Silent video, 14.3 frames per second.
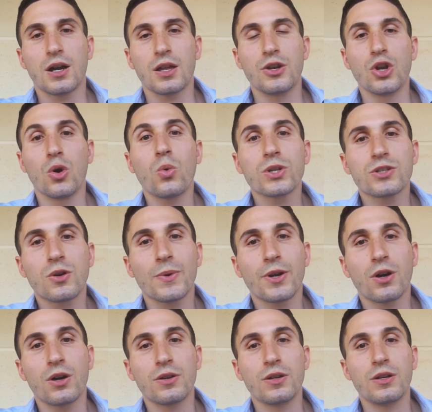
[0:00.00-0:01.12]
know what's going
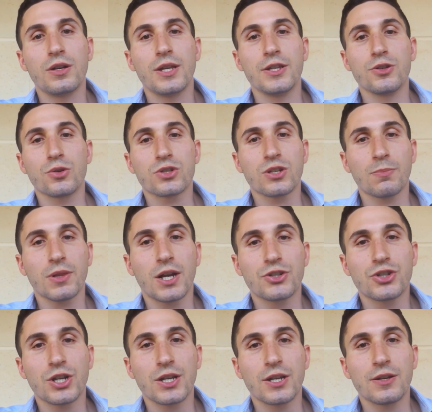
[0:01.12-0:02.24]
on in your supply
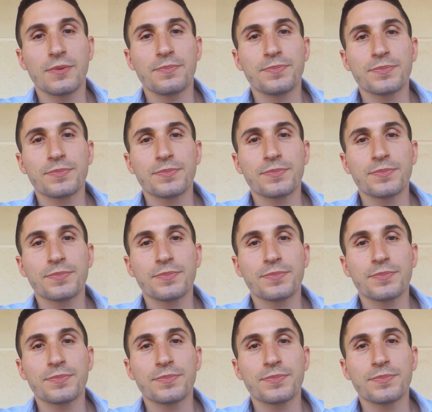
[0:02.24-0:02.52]
chain,